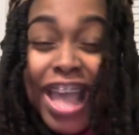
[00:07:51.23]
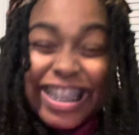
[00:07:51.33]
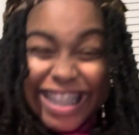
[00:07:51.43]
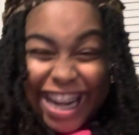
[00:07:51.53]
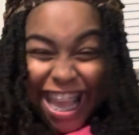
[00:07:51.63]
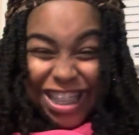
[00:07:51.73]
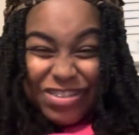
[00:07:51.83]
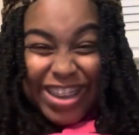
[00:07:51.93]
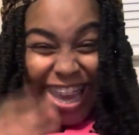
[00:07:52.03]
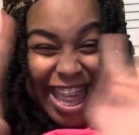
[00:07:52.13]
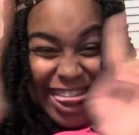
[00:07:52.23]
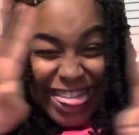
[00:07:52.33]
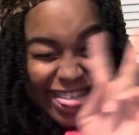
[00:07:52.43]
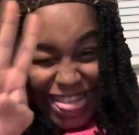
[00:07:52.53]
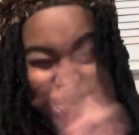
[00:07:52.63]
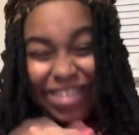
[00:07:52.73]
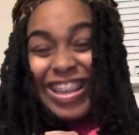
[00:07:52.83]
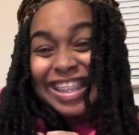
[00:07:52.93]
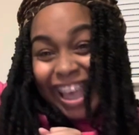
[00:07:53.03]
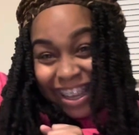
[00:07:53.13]
So next one.
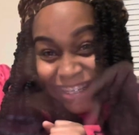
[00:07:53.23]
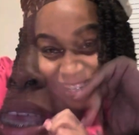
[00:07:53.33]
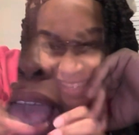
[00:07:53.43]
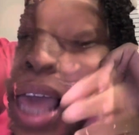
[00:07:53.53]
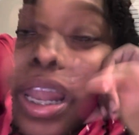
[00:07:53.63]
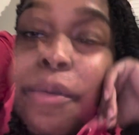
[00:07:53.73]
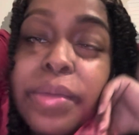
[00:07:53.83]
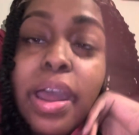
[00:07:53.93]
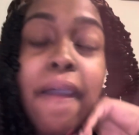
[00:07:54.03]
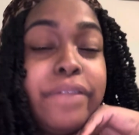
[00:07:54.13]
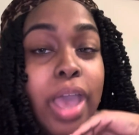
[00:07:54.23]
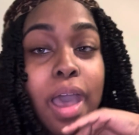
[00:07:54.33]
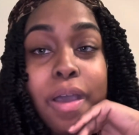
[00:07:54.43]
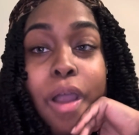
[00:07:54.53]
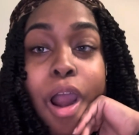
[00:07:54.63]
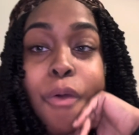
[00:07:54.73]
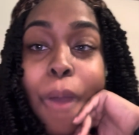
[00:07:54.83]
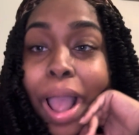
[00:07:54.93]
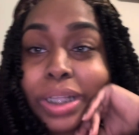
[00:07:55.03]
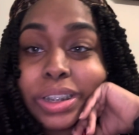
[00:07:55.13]
Peace out. And y'all let me know if y'all are
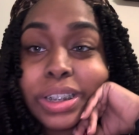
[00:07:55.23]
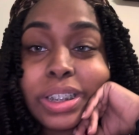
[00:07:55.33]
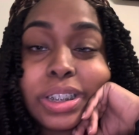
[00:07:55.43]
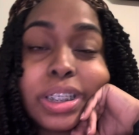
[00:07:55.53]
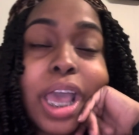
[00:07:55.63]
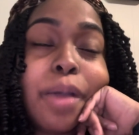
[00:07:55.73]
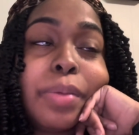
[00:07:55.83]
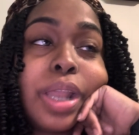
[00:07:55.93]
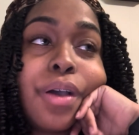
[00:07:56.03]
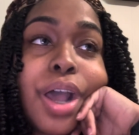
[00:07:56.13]
watching down below.